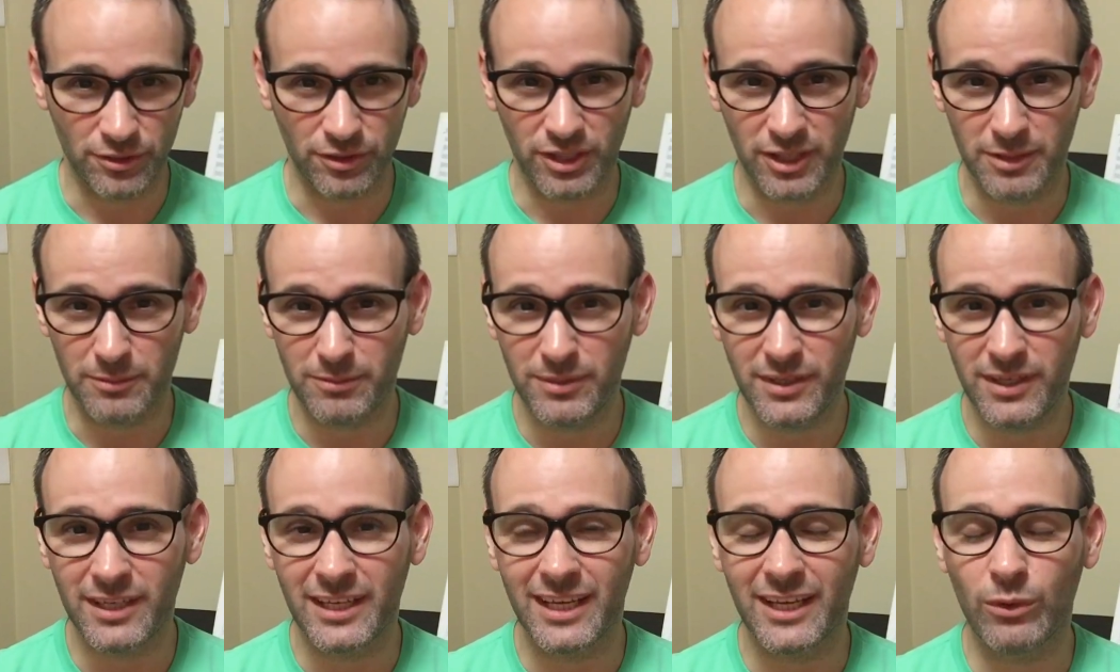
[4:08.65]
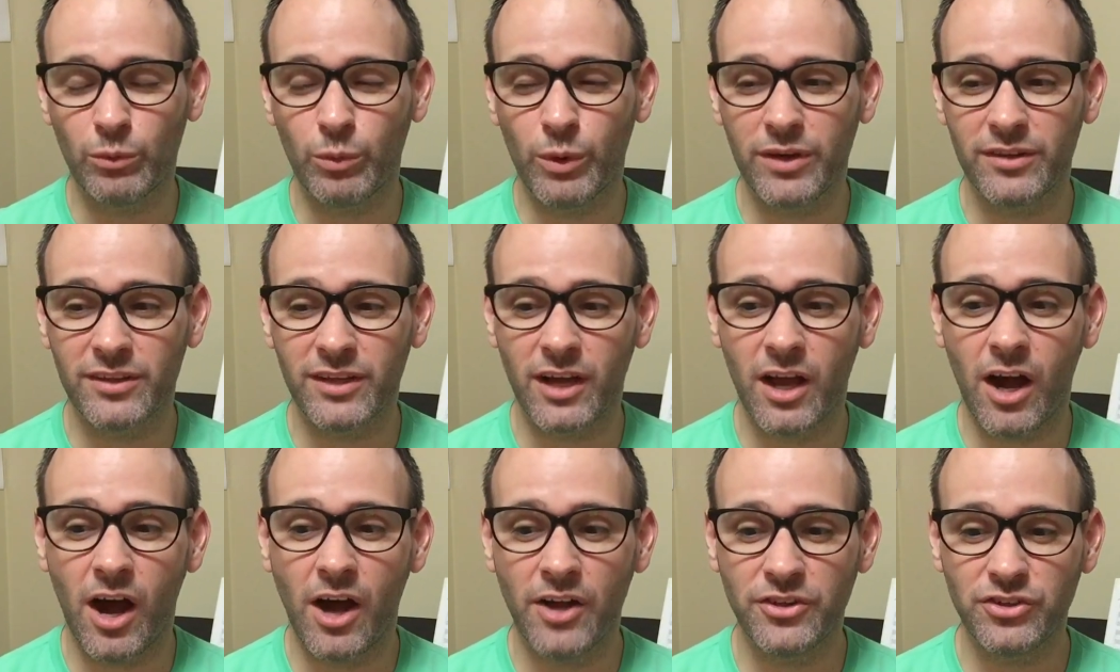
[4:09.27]
going to be and where the
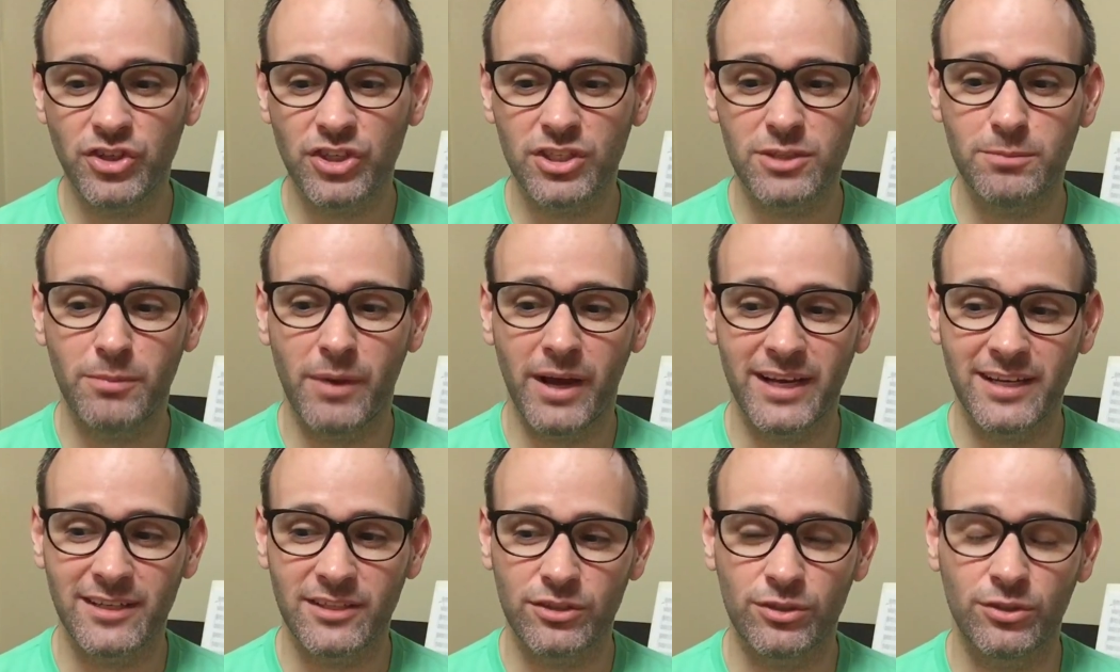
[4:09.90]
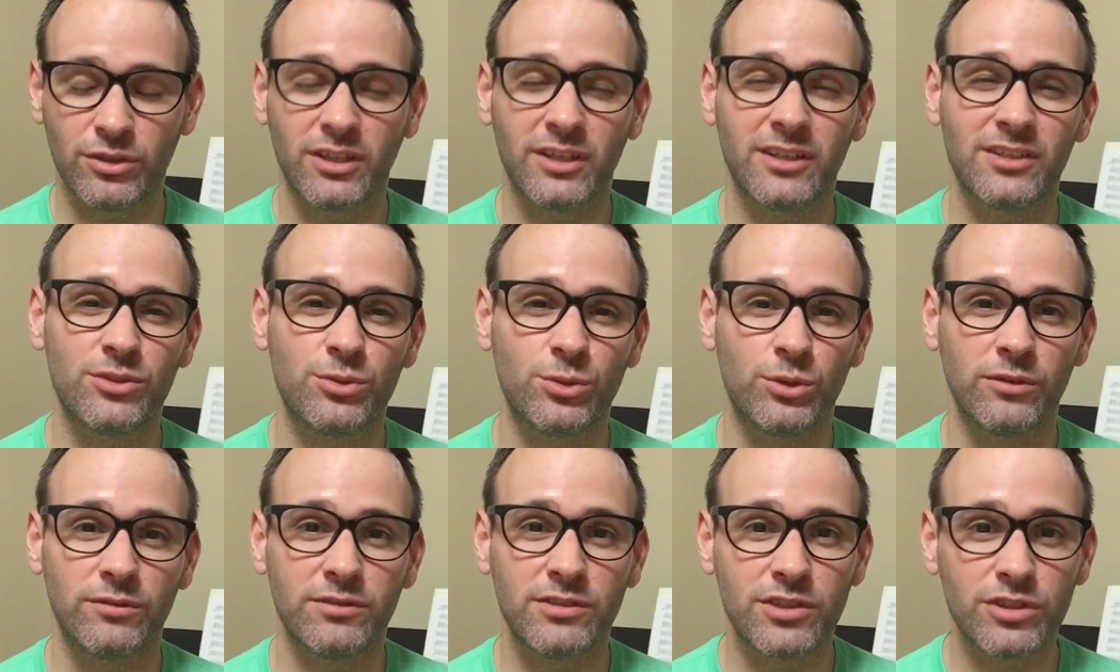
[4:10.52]
conscious mind is going to
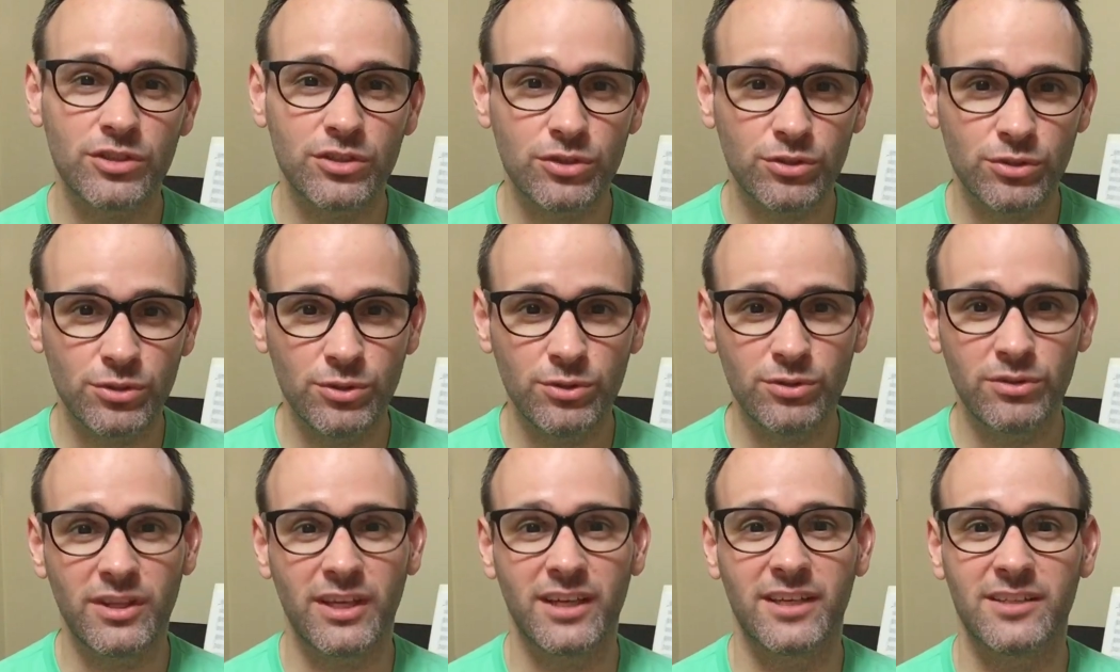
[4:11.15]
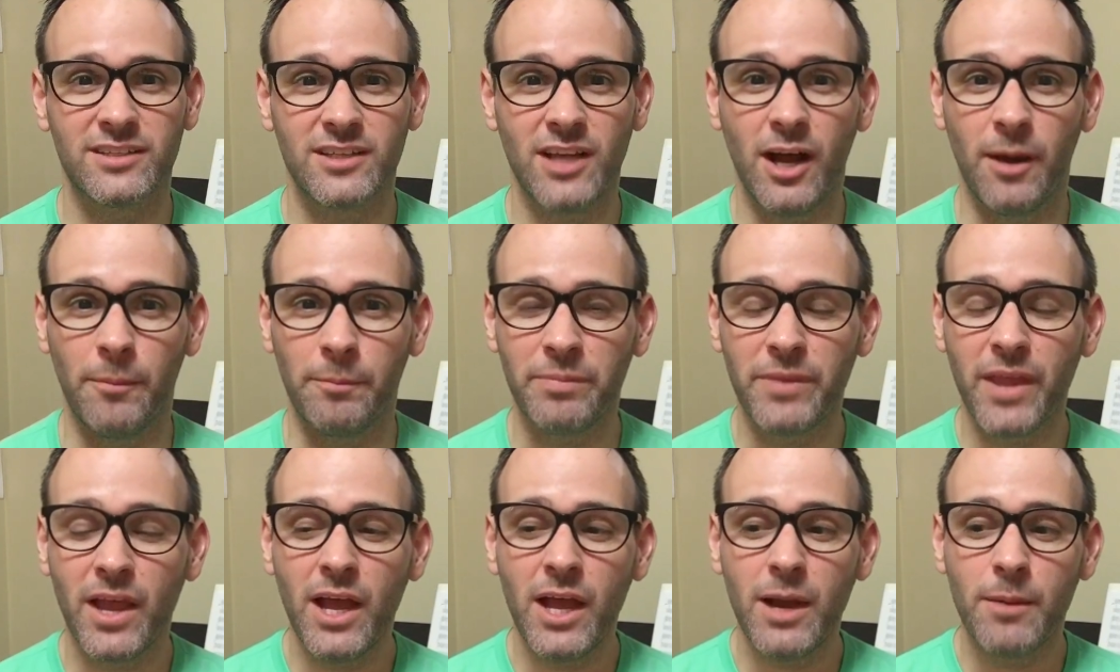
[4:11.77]
sort of screw things
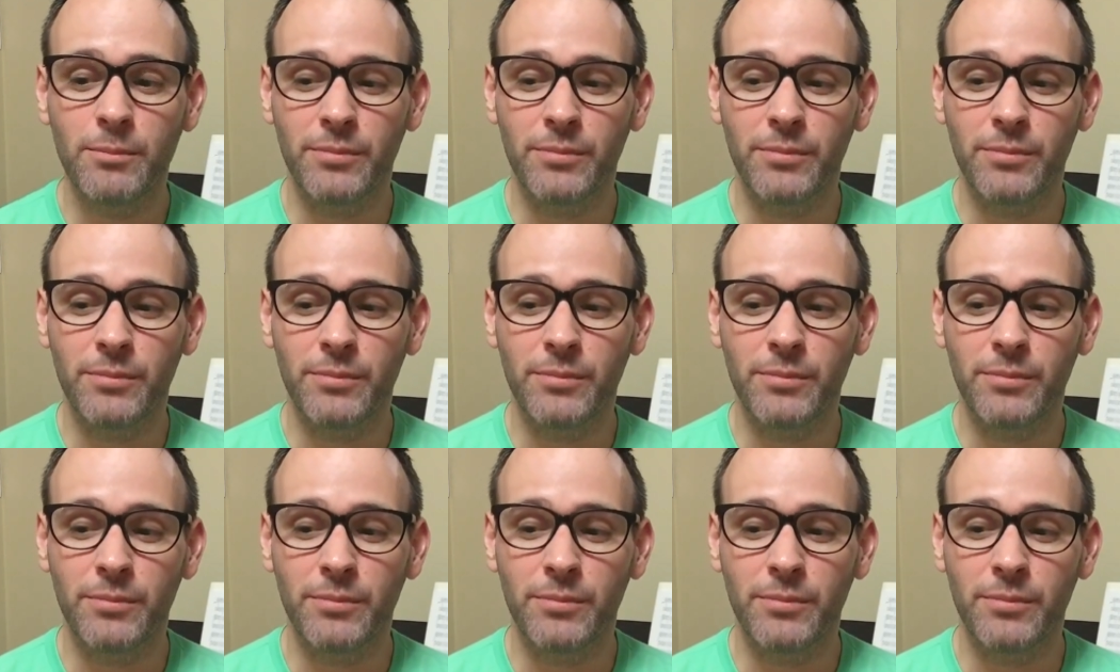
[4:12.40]
up.